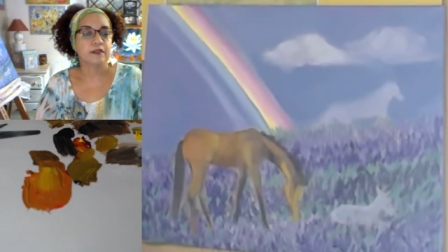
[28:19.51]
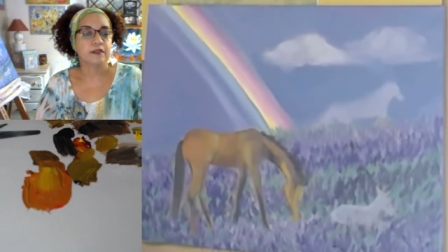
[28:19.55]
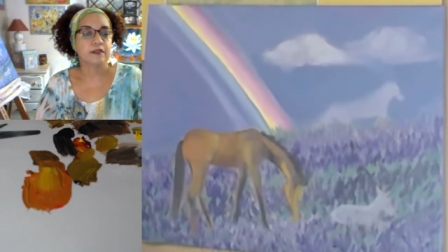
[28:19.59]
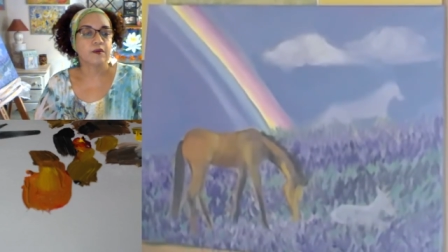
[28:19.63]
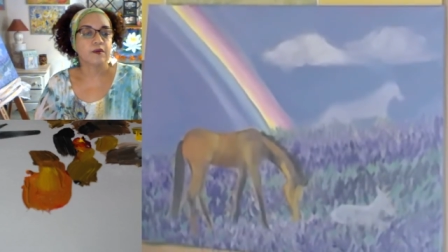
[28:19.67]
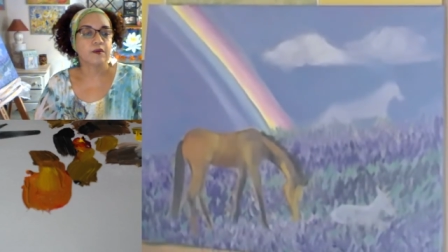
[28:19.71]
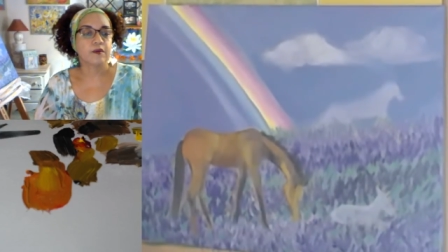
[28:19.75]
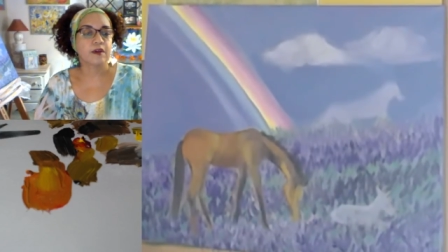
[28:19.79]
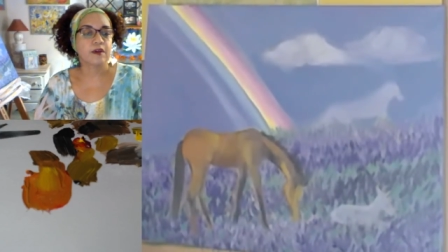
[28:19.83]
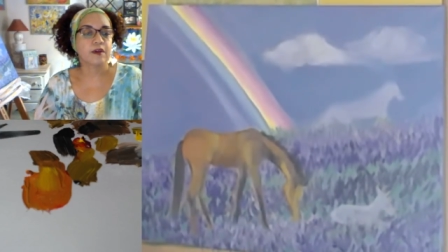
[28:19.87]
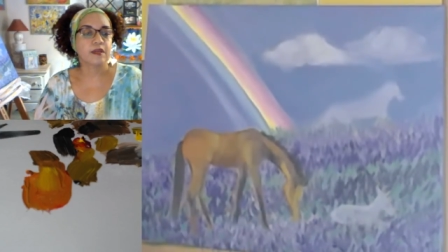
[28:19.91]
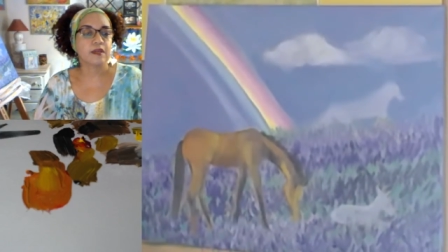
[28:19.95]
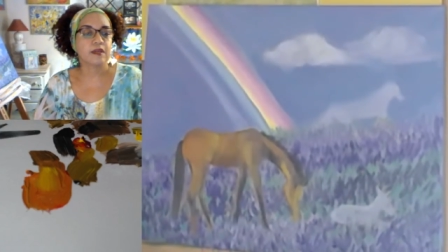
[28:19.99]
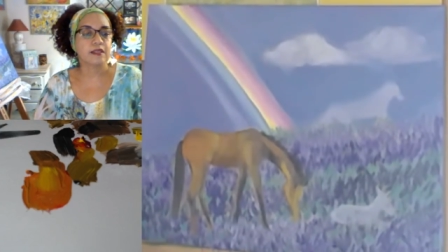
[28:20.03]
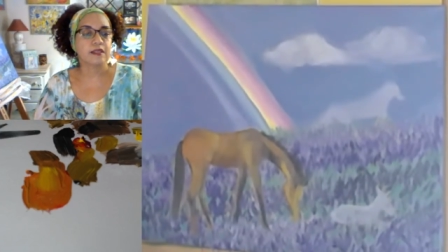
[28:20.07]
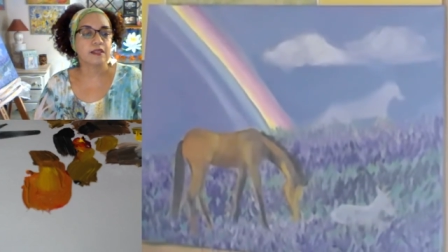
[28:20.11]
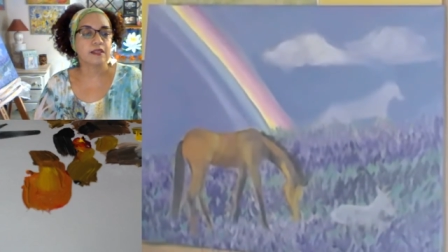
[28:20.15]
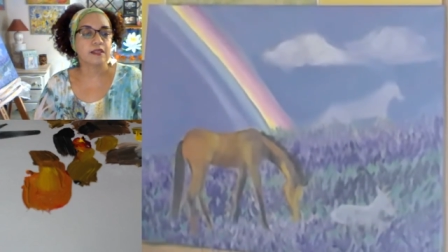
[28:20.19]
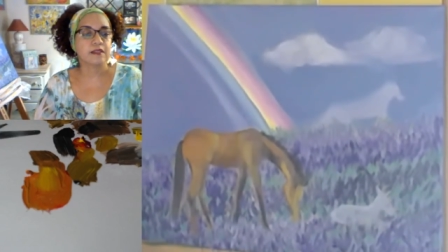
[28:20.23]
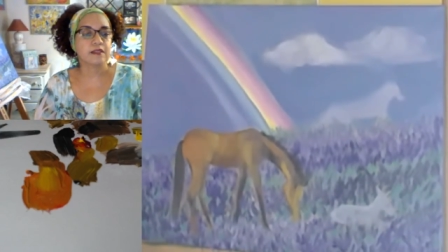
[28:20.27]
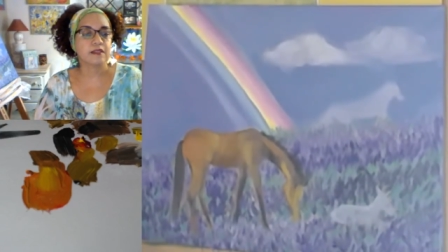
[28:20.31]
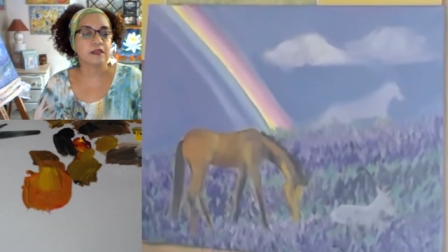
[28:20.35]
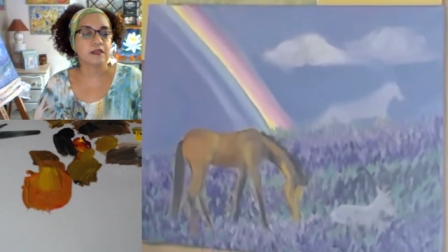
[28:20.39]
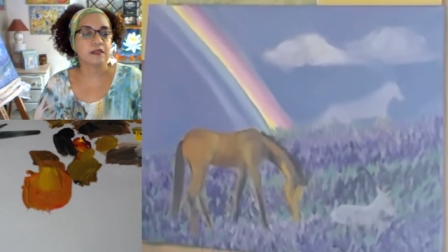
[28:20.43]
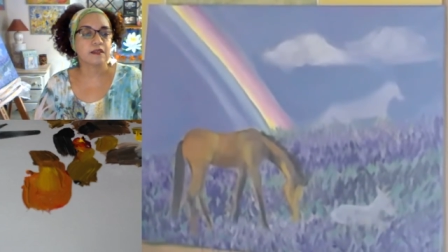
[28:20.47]
where
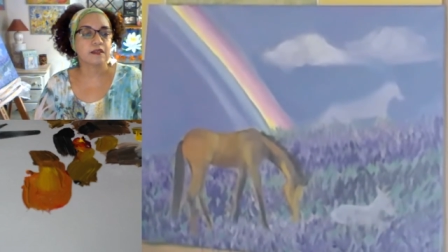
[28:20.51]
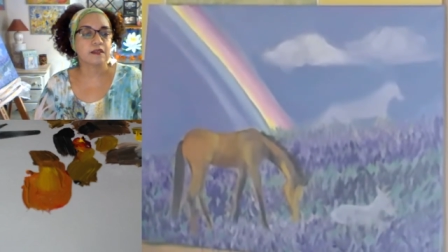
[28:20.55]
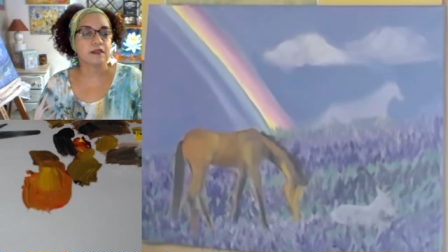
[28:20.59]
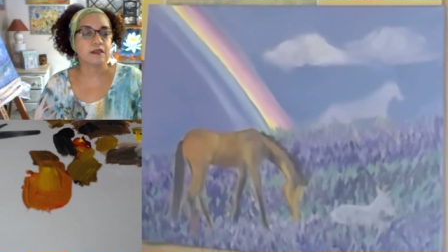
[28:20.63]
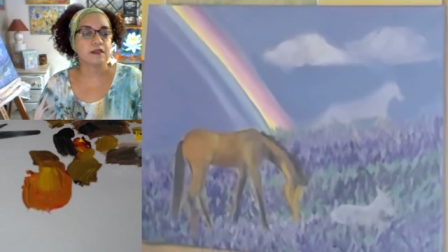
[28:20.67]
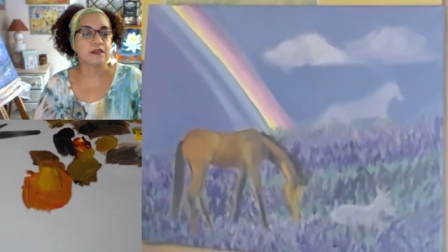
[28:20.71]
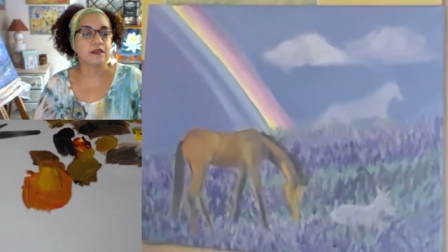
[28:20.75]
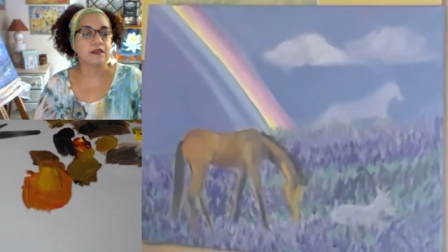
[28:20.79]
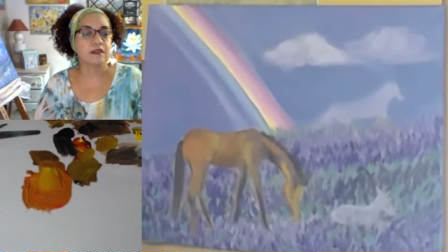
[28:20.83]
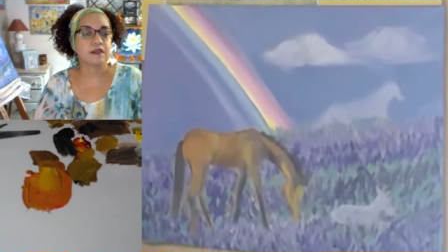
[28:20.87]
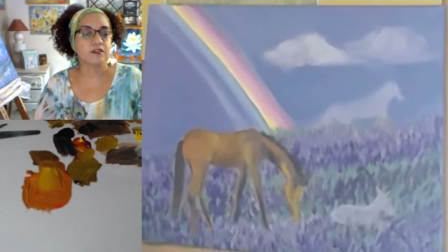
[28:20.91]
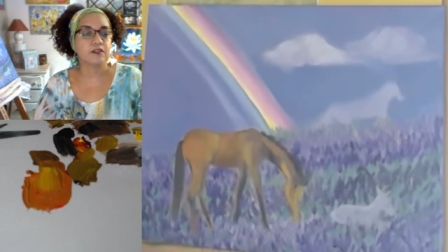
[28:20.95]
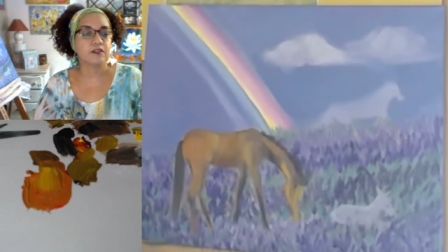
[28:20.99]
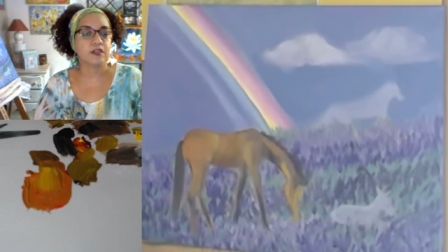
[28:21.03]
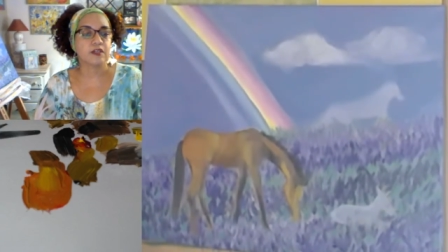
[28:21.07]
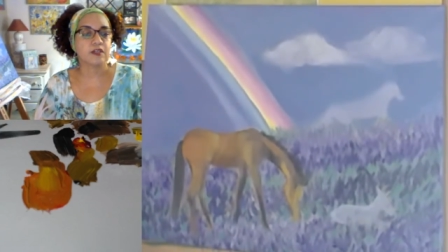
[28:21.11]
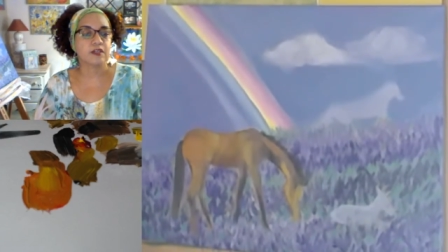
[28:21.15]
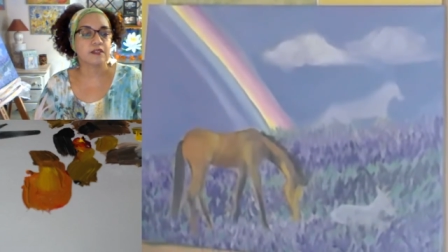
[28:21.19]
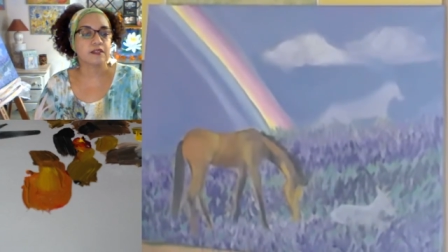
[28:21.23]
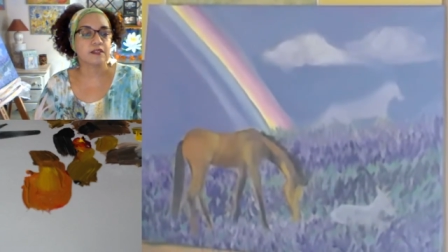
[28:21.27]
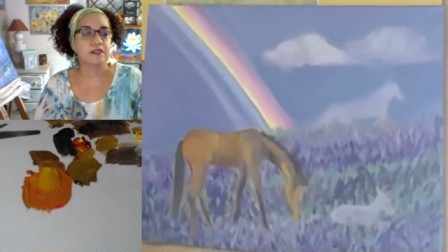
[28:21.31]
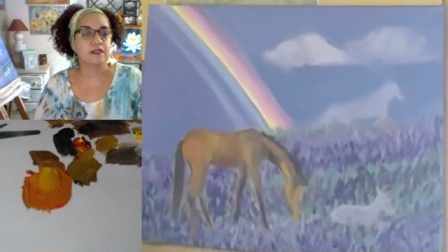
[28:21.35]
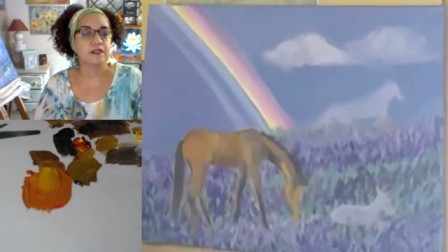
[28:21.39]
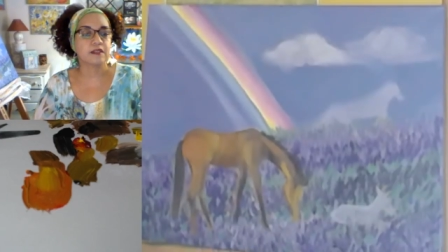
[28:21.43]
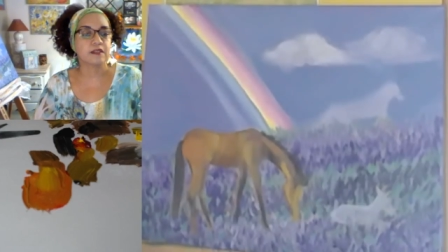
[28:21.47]
it's uh,
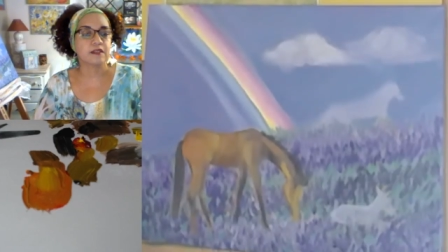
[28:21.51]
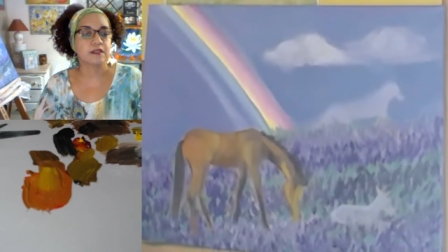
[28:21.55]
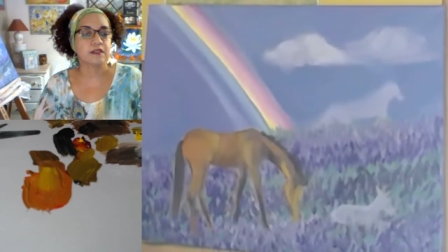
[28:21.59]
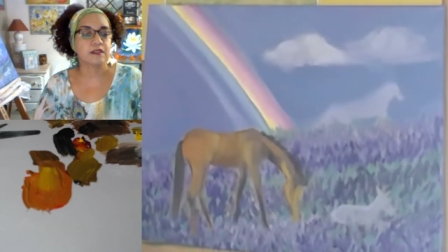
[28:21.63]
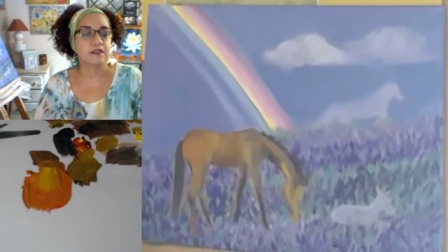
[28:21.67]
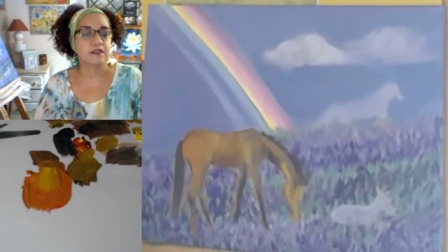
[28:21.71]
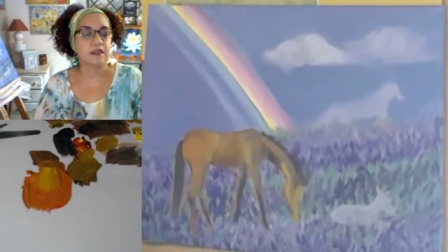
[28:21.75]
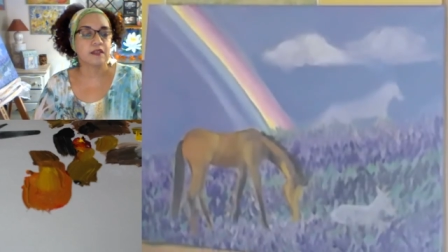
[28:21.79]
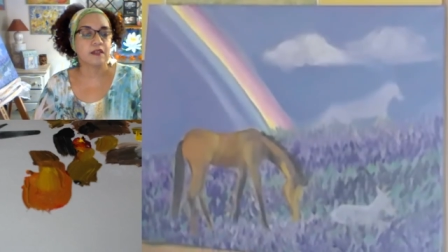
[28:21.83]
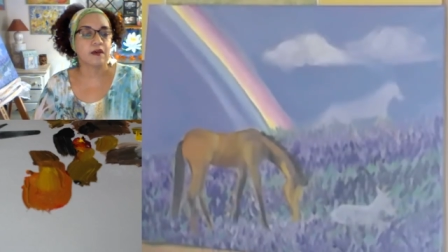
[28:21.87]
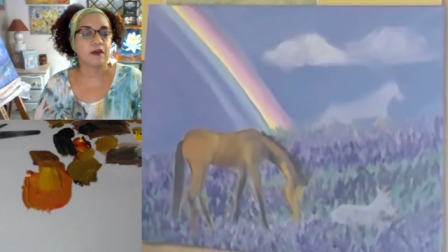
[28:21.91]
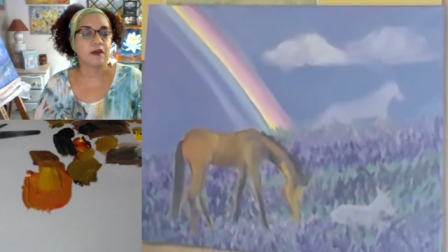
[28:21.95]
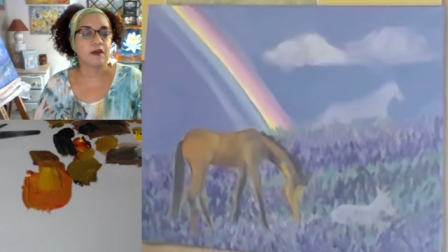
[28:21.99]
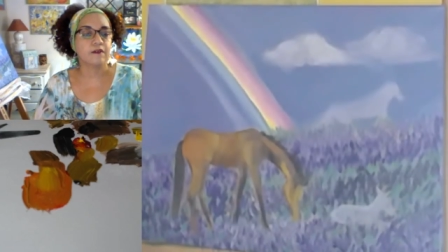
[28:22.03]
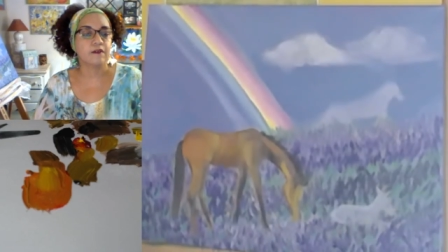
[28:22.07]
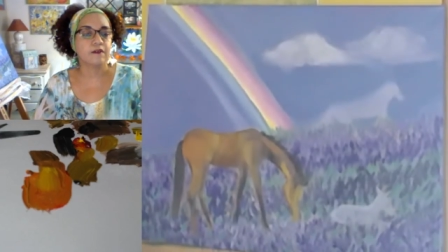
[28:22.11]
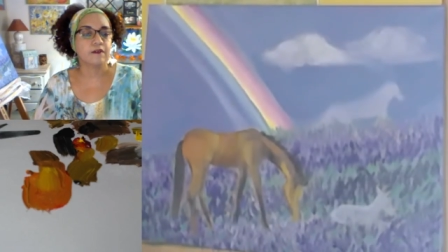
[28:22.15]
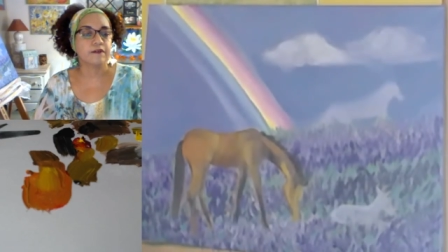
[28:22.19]
adjusts itself.